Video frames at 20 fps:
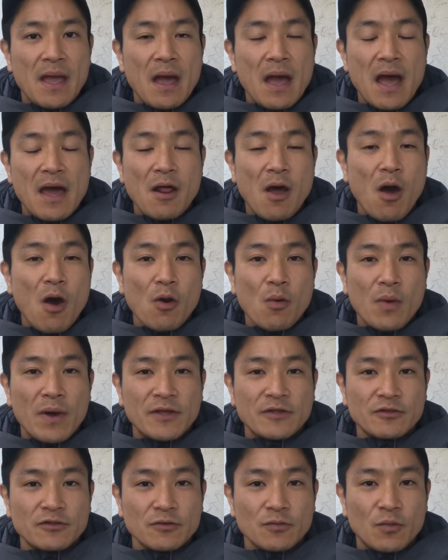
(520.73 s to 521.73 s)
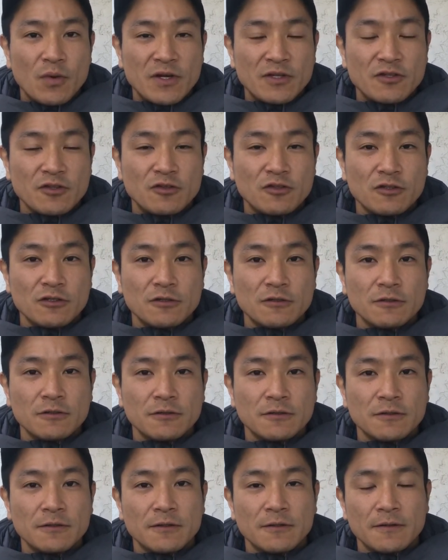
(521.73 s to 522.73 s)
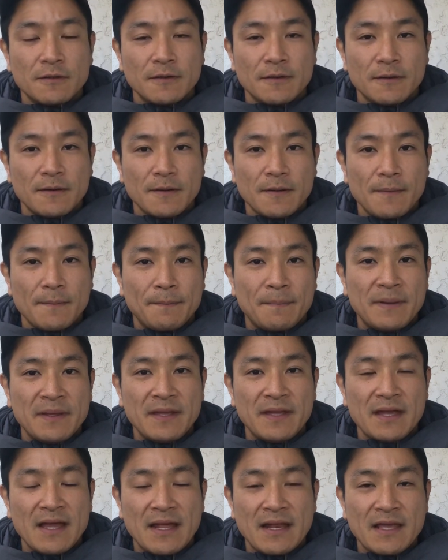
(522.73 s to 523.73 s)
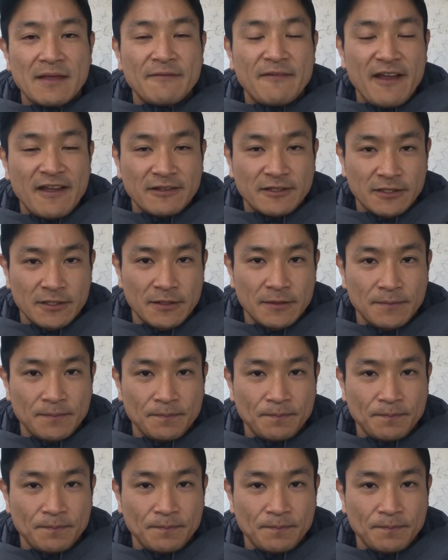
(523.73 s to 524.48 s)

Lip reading: I'd always wanted to be an inventor,